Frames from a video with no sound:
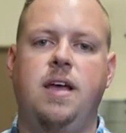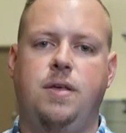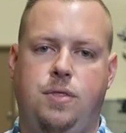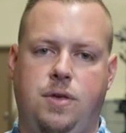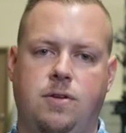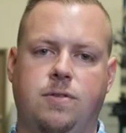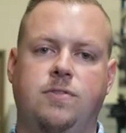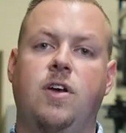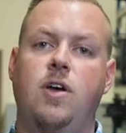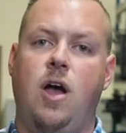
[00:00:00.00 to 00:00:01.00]

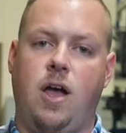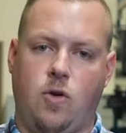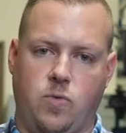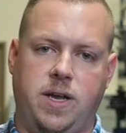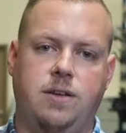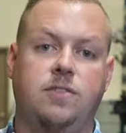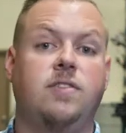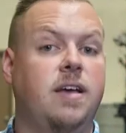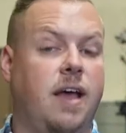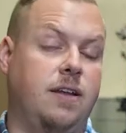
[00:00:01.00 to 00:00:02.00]
theaters, arenas,
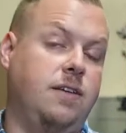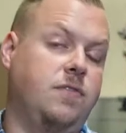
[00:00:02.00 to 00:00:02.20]
and even